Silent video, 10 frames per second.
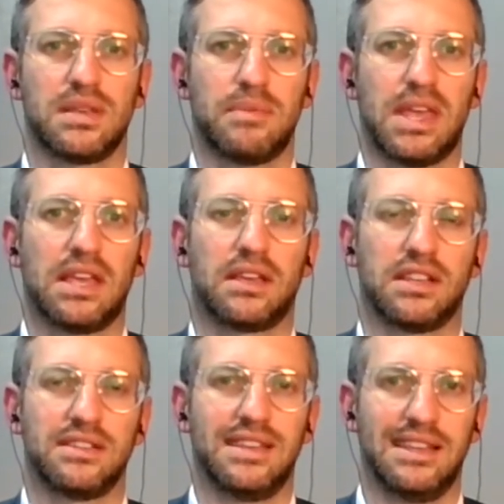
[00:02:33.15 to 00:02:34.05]
they may
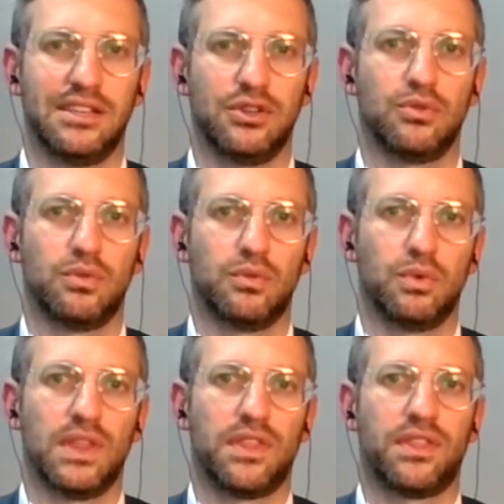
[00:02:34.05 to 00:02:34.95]
continue
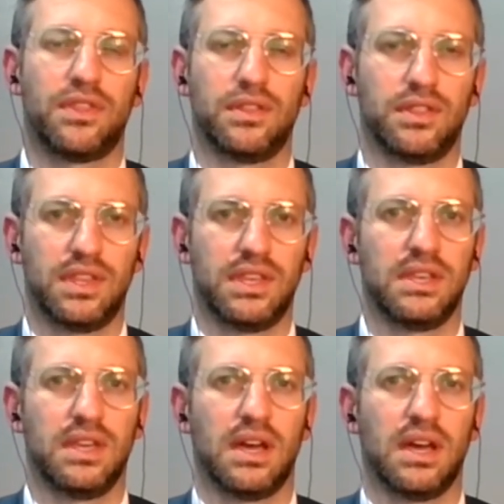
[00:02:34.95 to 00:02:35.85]
with the